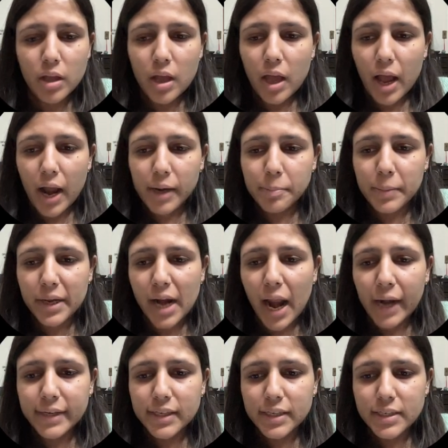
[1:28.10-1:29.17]
and
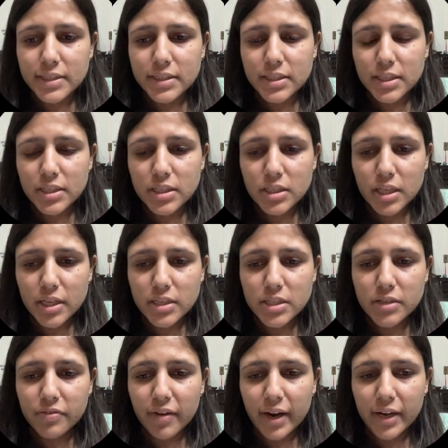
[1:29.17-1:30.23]
Manhattan distance is
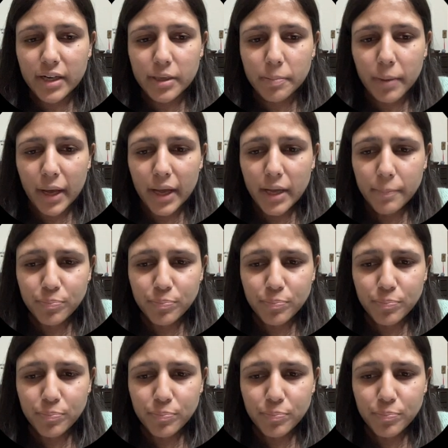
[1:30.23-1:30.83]
divided by